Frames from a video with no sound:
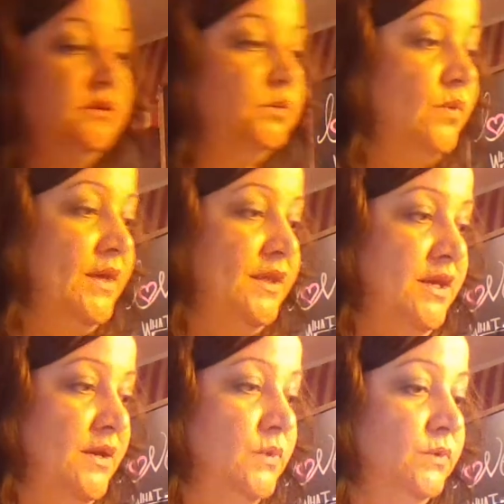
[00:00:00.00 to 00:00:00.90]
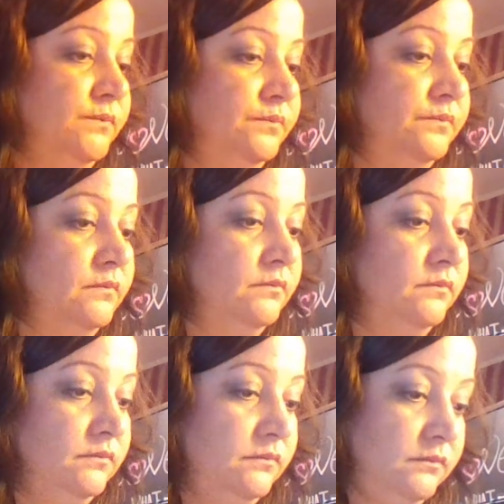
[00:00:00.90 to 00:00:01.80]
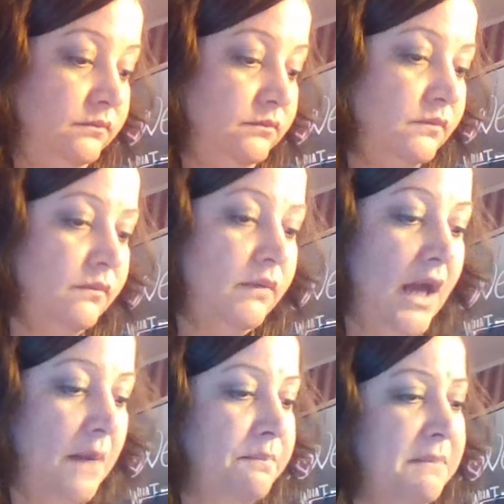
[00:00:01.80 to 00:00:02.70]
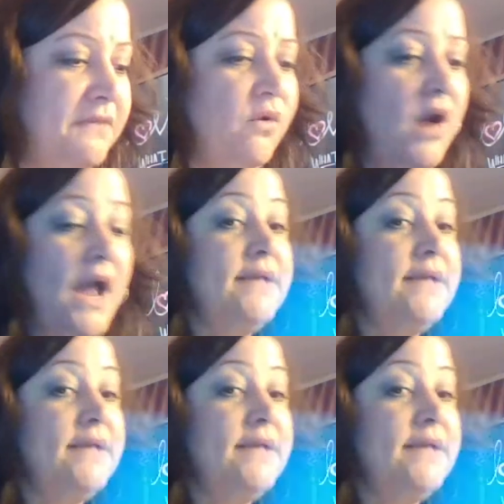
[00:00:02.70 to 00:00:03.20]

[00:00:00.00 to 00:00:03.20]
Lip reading: with you. But before I